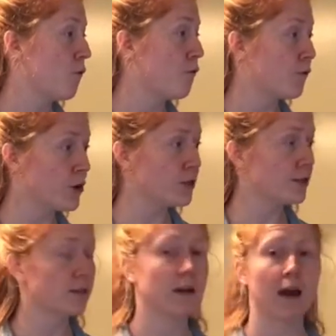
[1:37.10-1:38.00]

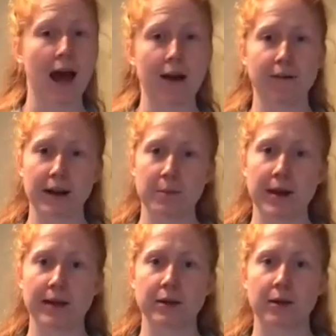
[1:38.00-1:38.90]
first I
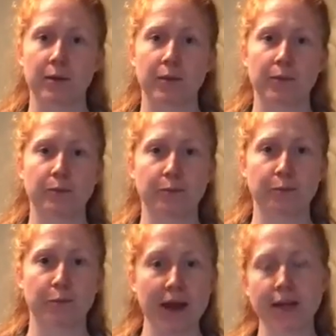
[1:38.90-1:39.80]
recommend
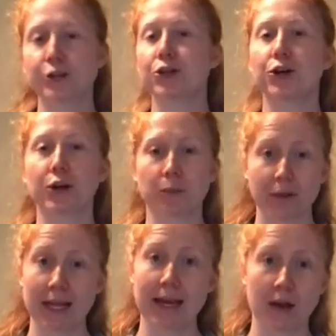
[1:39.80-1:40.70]
making sure you're
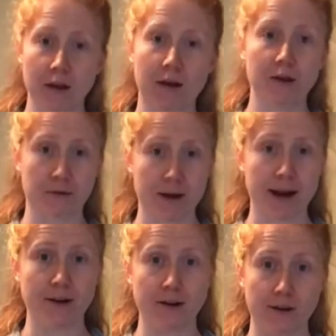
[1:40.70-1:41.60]
playing all the
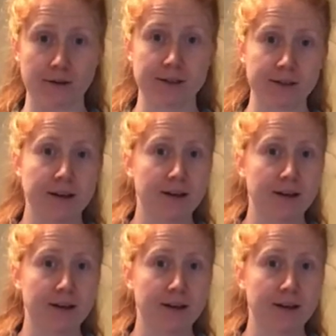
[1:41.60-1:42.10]
right notes.